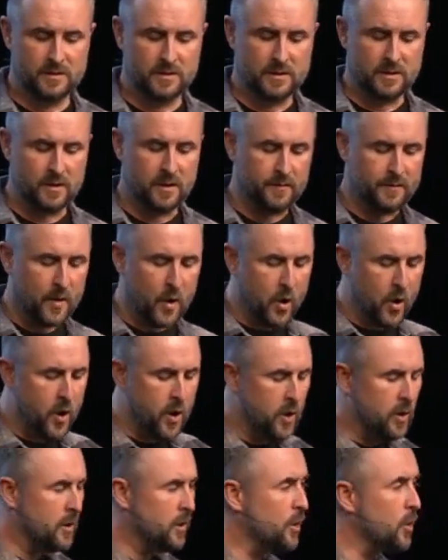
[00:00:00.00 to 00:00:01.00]
of
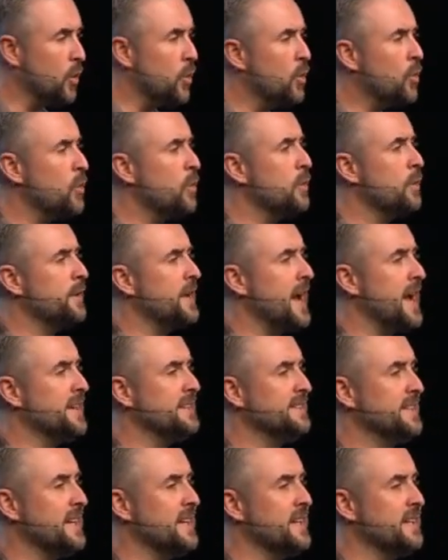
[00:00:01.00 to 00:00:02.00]
all old
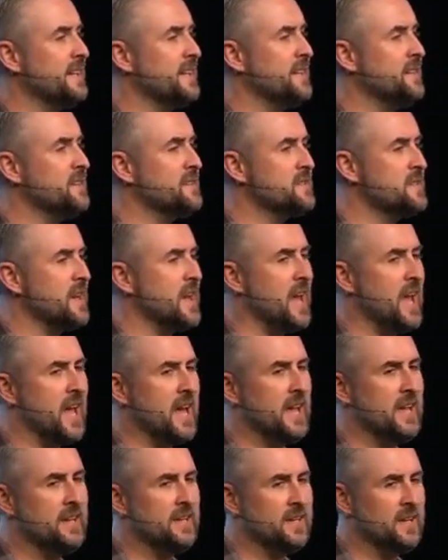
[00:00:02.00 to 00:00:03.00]
identities
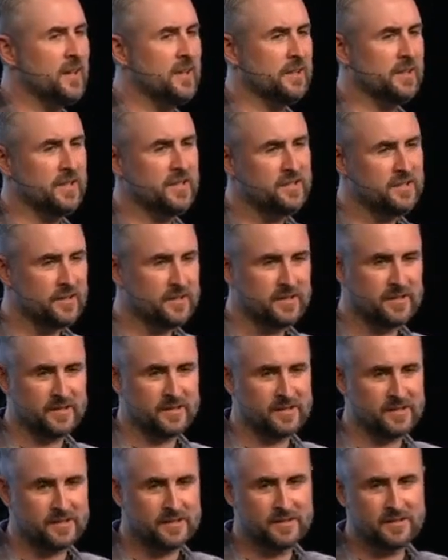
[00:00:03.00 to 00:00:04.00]
and
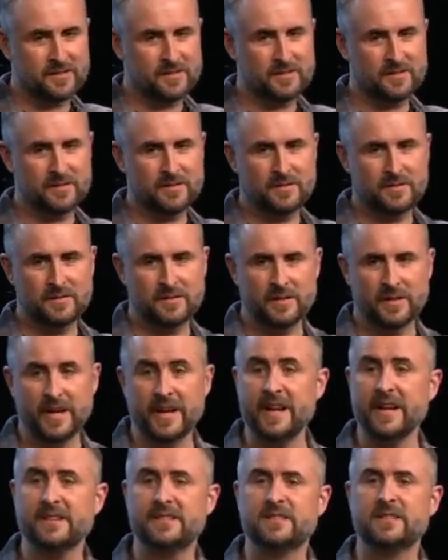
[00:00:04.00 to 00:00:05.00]
allegiances.
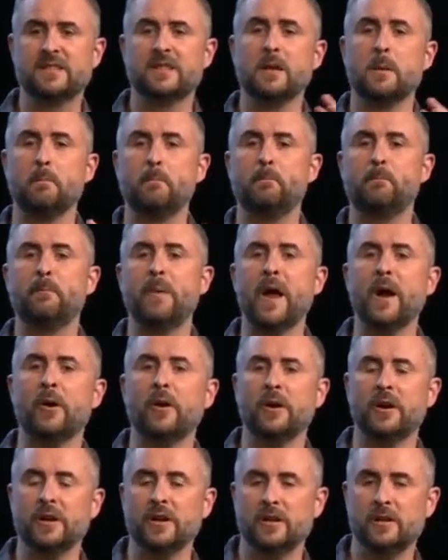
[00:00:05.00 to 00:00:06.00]
It's the
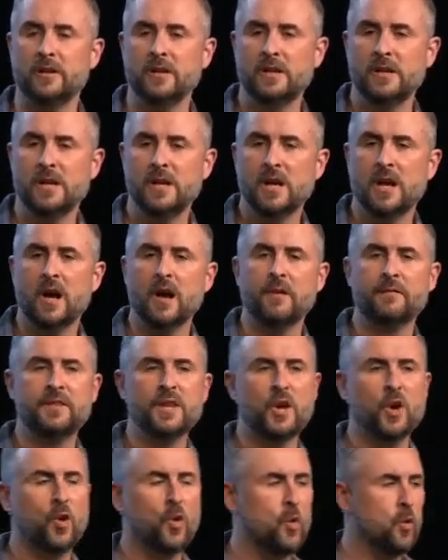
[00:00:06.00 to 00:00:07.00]
burial of
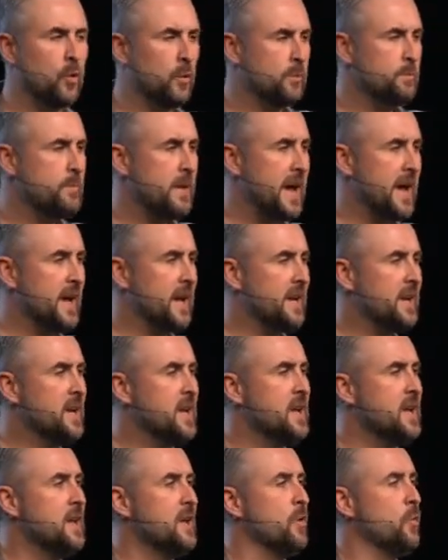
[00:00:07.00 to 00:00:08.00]
the old
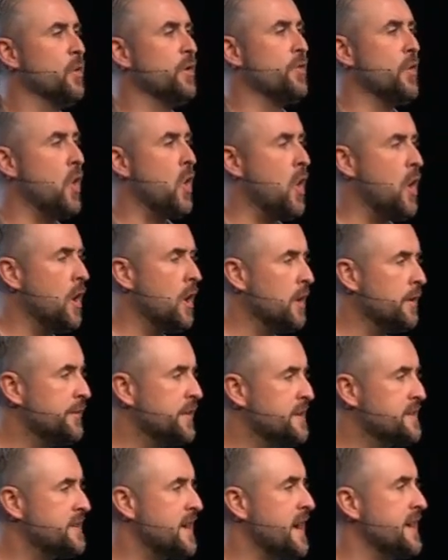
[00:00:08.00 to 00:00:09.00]
man with all of
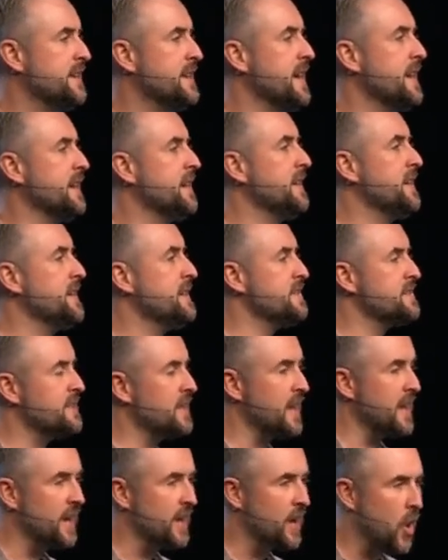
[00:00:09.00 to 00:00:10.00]
its identities
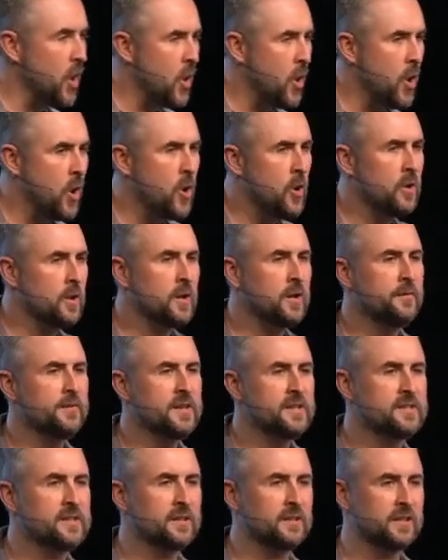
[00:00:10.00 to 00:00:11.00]
and all of
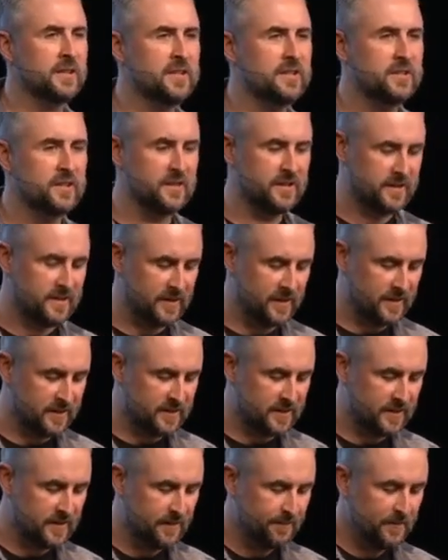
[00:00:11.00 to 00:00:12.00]
its
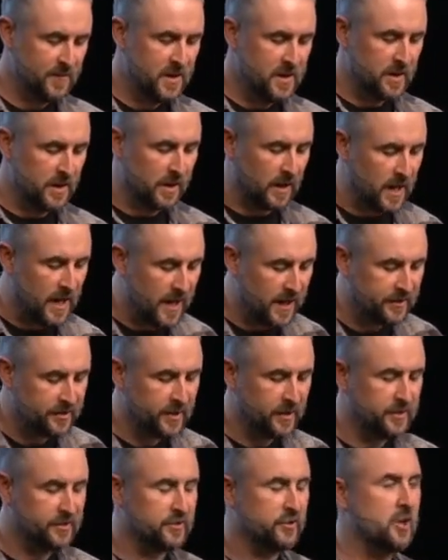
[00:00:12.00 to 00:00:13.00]
allegiances.
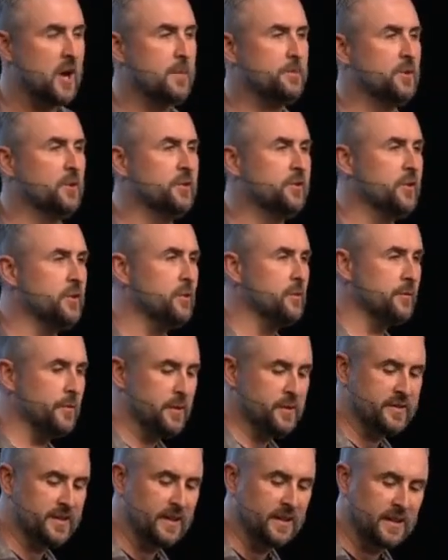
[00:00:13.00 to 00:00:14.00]
Colossians chapter 2,
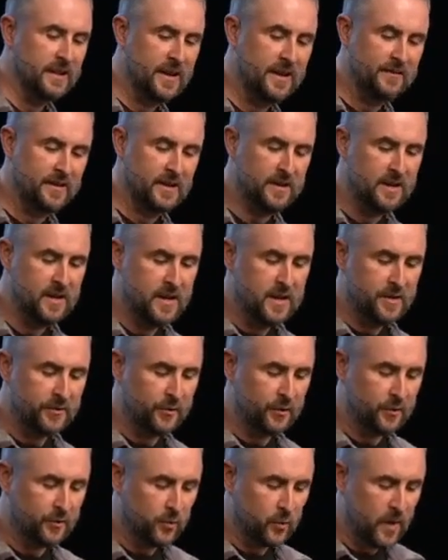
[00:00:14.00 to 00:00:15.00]
verse 11
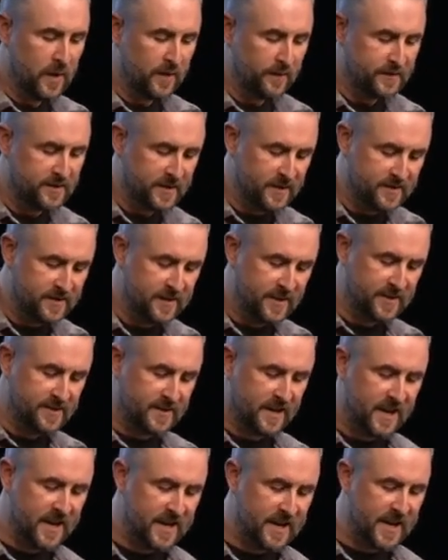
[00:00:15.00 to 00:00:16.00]
through 12 says this,
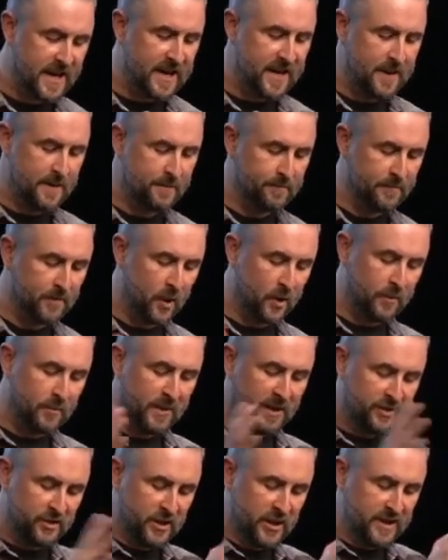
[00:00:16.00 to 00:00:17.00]
in him, talking
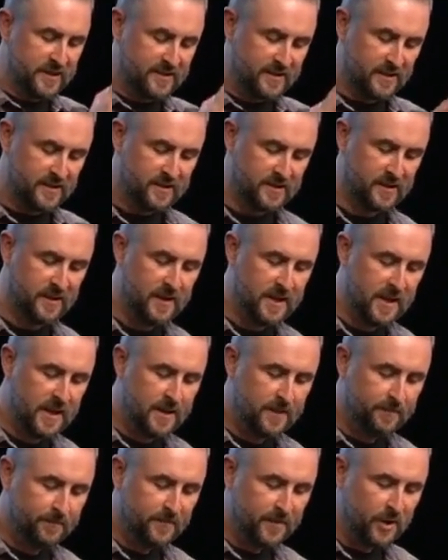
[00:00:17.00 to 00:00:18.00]
about Jesus,
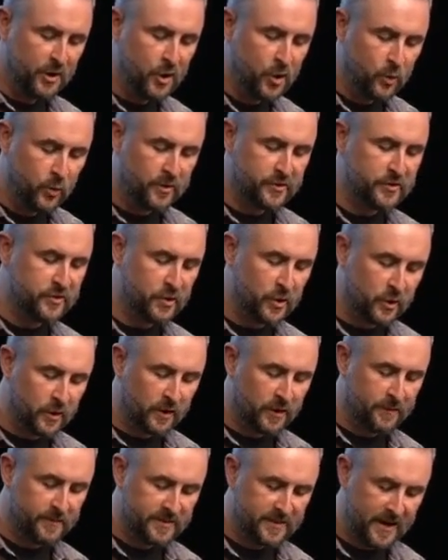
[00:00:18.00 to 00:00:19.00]
you were
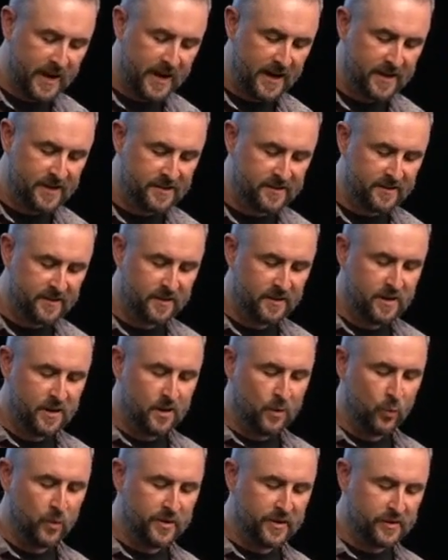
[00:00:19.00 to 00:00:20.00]
circumcised
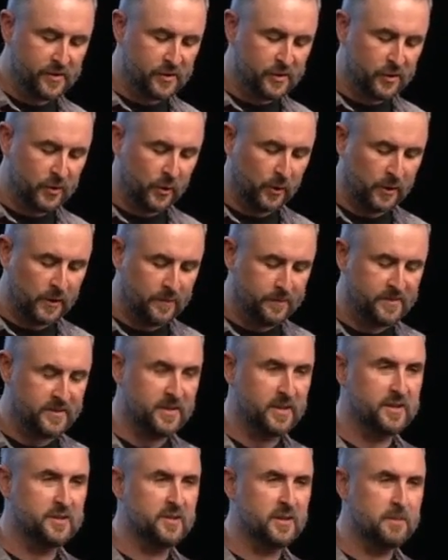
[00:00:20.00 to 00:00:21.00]
with a
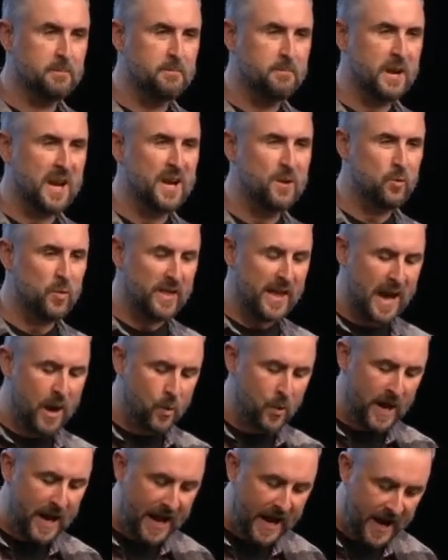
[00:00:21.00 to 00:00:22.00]
circumcision made
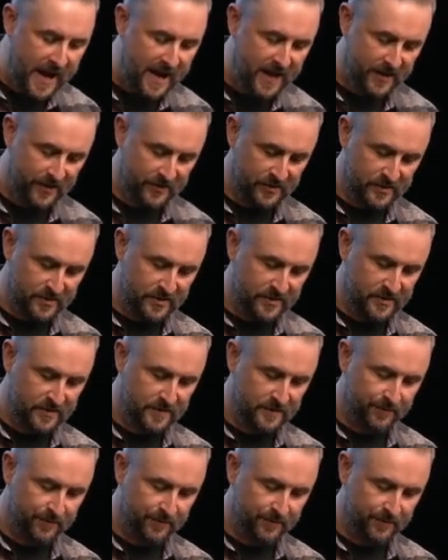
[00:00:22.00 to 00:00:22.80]
without hands,